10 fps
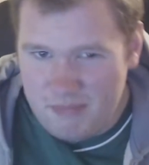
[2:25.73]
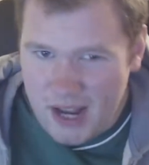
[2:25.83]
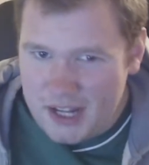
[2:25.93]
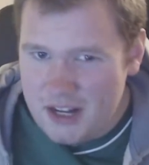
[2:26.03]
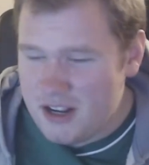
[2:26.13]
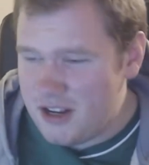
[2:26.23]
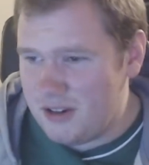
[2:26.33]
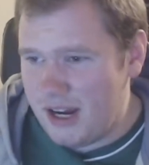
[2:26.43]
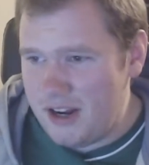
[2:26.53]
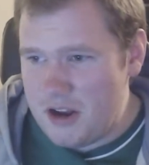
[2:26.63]
I don't know,
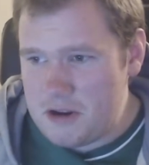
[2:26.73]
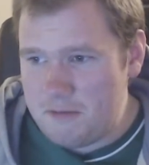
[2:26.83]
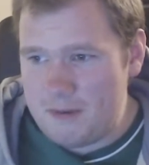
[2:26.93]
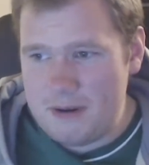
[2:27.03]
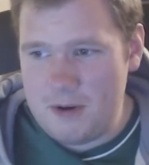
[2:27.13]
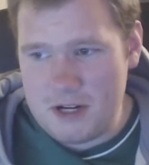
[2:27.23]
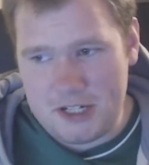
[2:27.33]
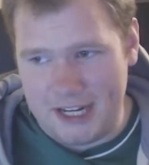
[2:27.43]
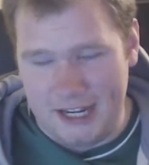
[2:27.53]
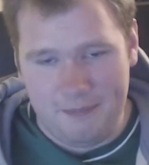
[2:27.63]
how long have you been
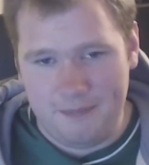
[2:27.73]
watching it?